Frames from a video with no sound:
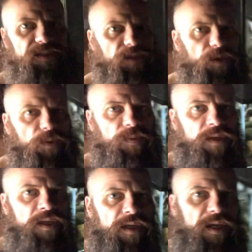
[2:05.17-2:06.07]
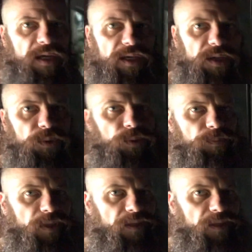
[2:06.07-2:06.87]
so anywho,